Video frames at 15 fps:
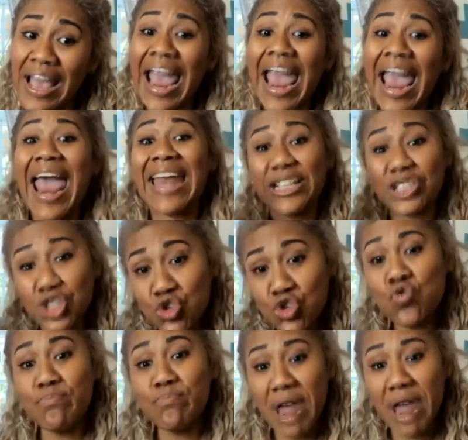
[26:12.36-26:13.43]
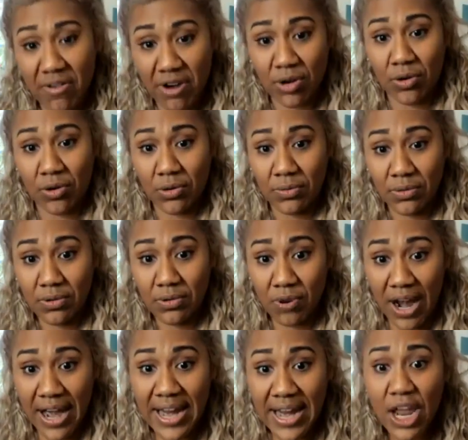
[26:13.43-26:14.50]
and it's numerical,
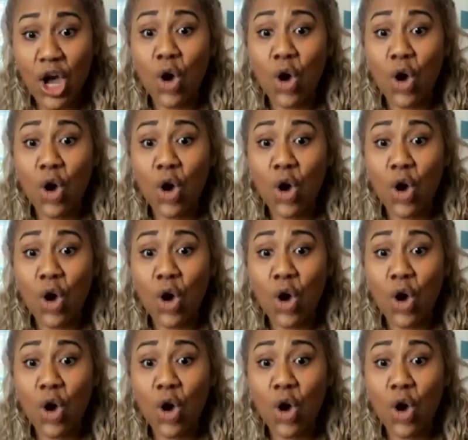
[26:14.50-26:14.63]
right?